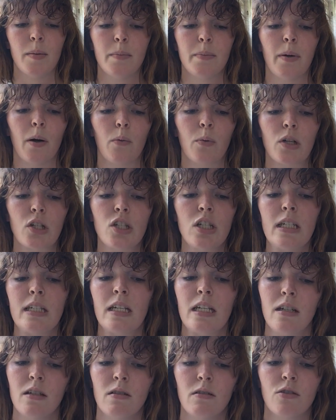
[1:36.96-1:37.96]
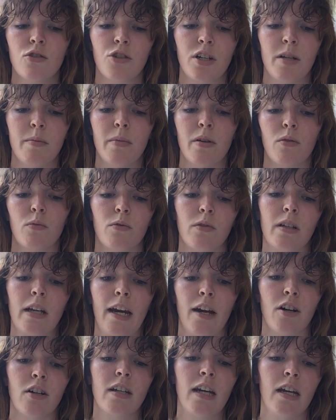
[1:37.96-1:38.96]
but which treatment
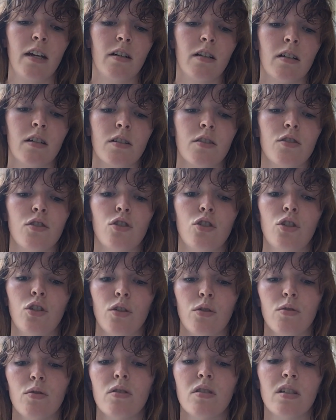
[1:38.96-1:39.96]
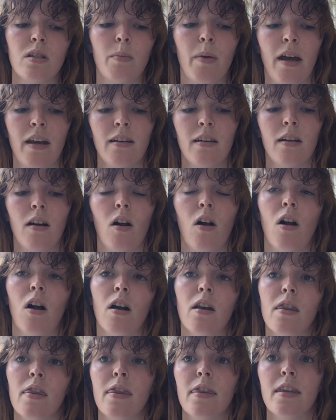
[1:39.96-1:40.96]
caretakers used depended
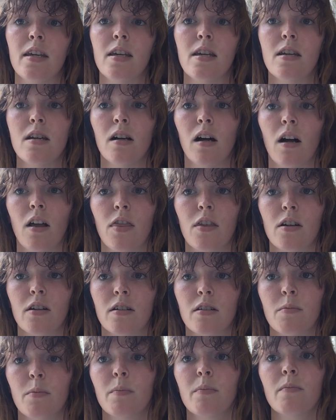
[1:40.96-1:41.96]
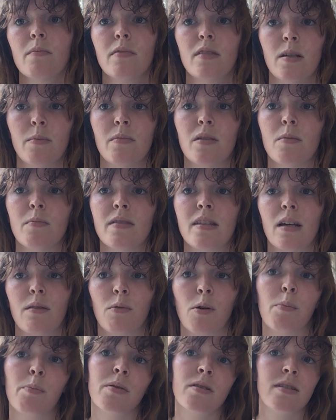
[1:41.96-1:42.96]
on the other symptoms that
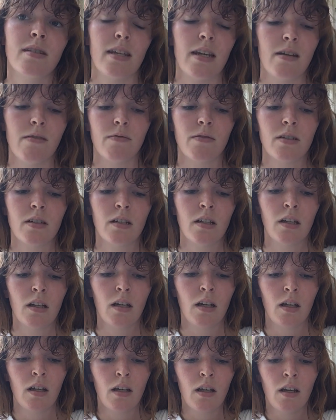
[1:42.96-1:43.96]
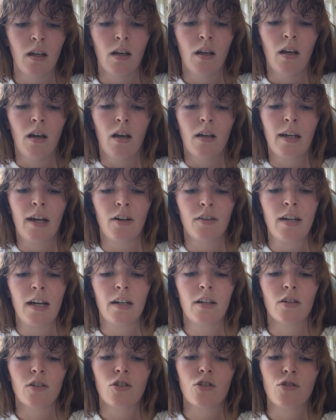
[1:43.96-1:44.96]
were perceived.
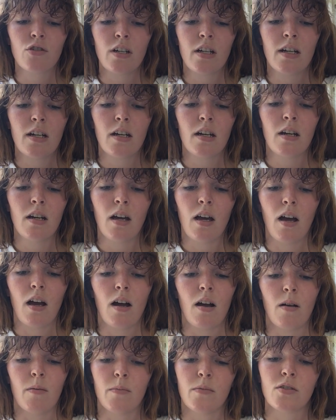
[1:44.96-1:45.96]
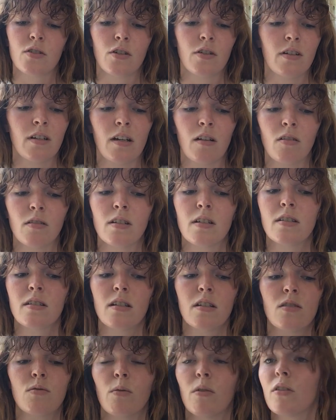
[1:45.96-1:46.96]
Caretakers treated certain
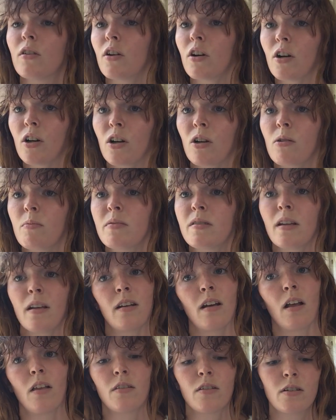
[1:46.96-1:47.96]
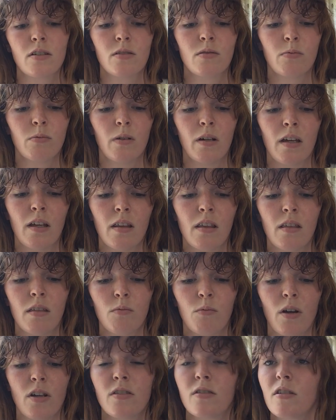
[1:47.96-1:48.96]
illnesses with herbs and others with
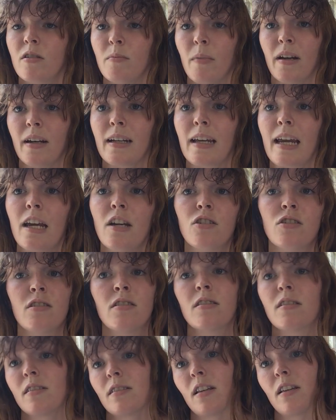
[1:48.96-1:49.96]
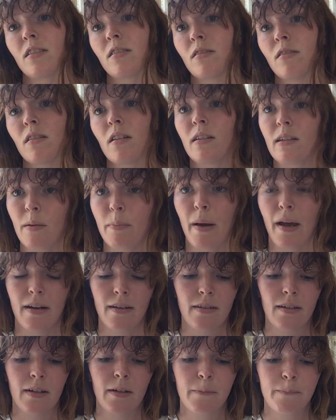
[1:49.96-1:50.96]
Western medications. It
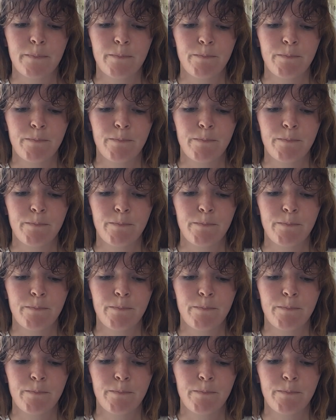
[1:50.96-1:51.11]
depended.